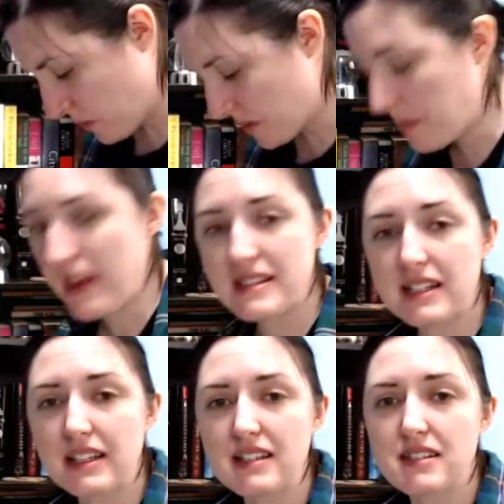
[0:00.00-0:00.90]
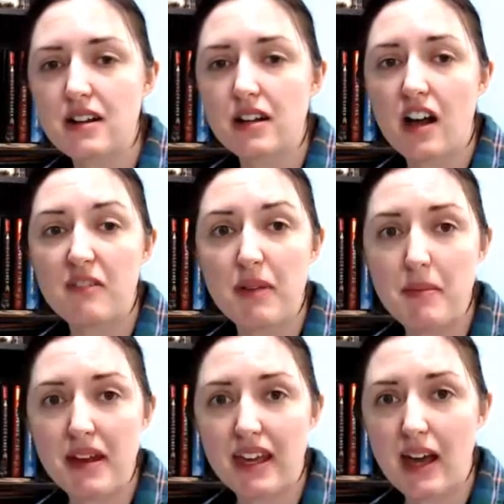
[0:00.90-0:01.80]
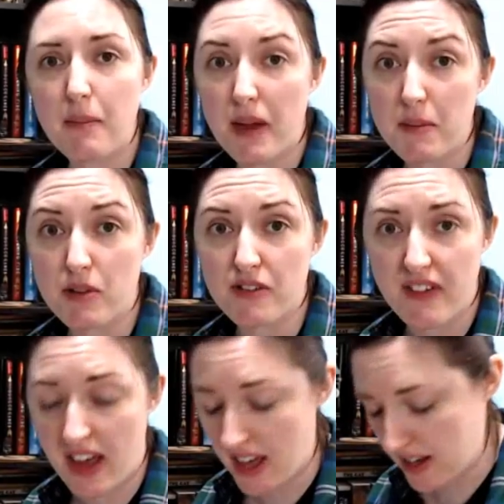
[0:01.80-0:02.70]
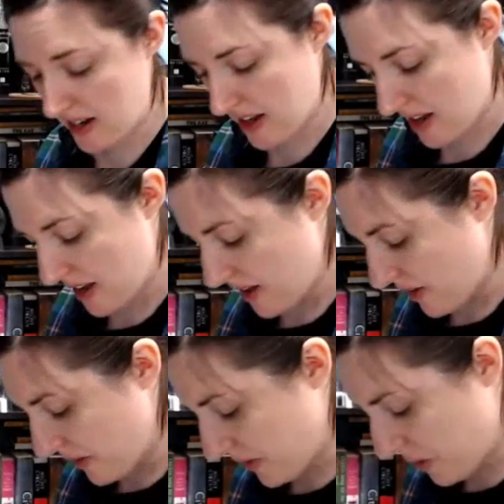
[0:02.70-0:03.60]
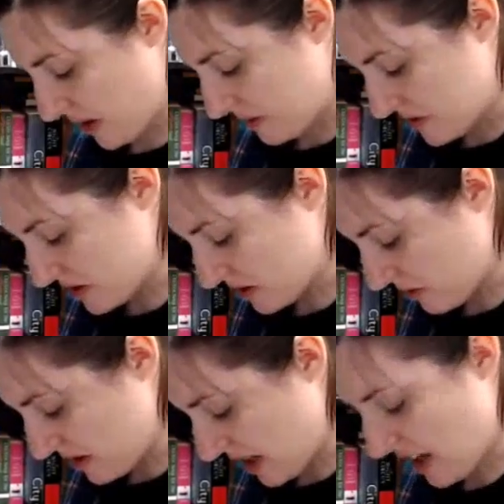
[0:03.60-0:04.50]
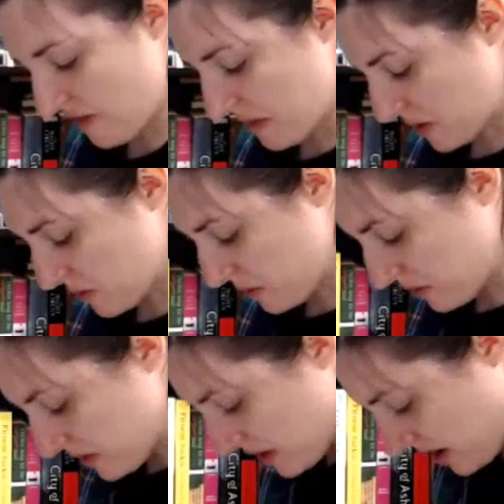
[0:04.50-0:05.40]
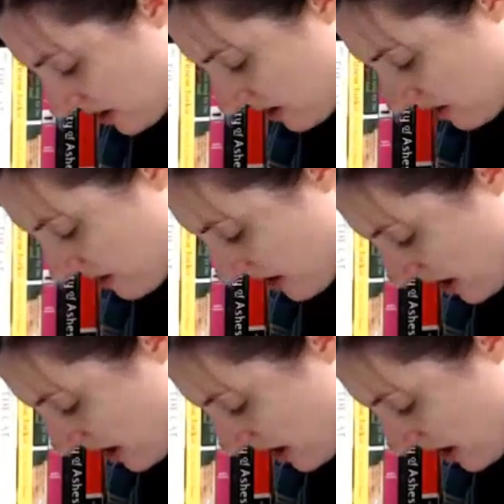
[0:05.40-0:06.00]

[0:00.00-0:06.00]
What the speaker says: basically starting off by making a paper fan. So I'm just going to have my ruler here,